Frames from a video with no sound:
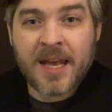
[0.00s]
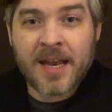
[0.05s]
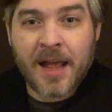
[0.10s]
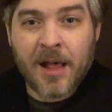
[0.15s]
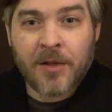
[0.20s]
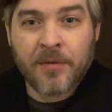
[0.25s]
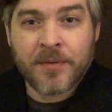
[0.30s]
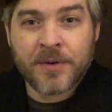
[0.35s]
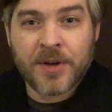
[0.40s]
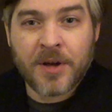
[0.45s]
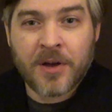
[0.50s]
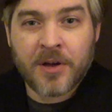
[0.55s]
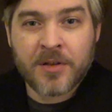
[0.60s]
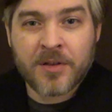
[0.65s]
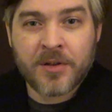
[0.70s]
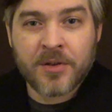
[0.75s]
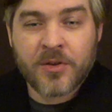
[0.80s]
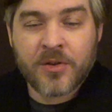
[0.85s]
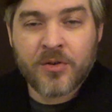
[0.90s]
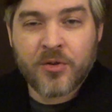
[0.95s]
alpha dogs
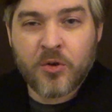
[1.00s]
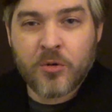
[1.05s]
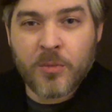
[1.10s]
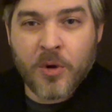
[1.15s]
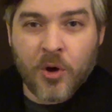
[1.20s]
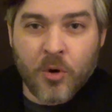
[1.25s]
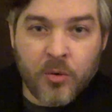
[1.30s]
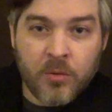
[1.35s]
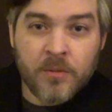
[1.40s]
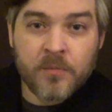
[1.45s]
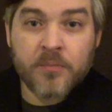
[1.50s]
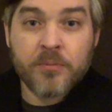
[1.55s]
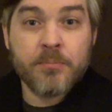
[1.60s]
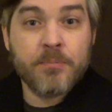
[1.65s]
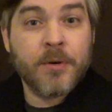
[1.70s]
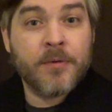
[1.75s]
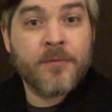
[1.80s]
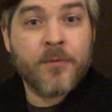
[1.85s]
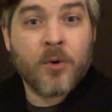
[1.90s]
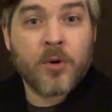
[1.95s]
in sumo,
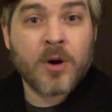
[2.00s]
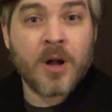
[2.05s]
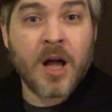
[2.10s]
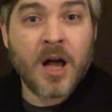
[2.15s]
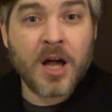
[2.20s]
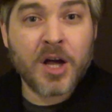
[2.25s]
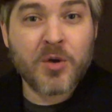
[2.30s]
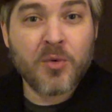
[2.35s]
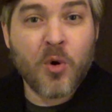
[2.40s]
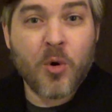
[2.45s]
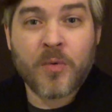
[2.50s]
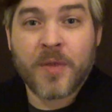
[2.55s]
before Hakuho,